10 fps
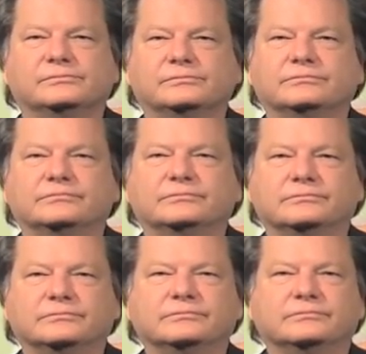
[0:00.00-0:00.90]

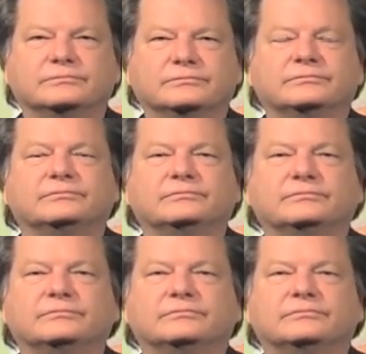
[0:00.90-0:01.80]

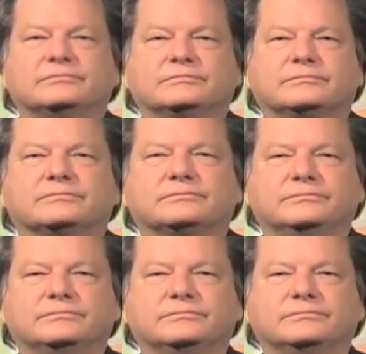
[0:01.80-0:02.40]
This person isn't speaking.